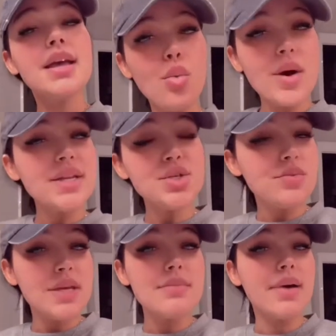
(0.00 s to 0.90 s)
What did you
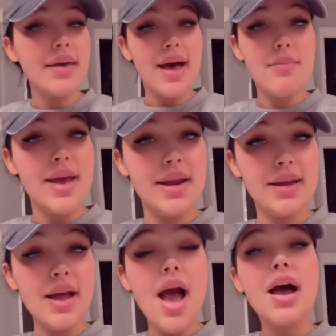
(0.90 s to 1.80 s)
mean by that,
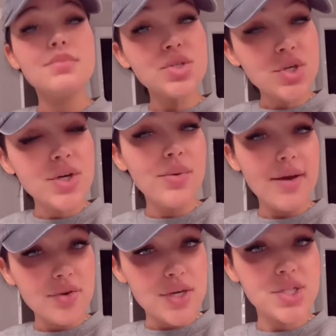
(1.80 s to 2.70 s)
Manny? I'm sure you
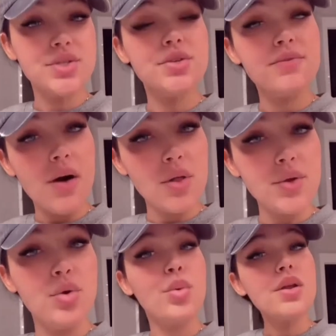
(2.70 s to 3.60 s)
have Christians who follow
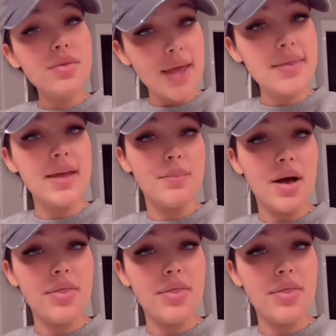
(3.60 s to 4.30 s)
you. What do they think about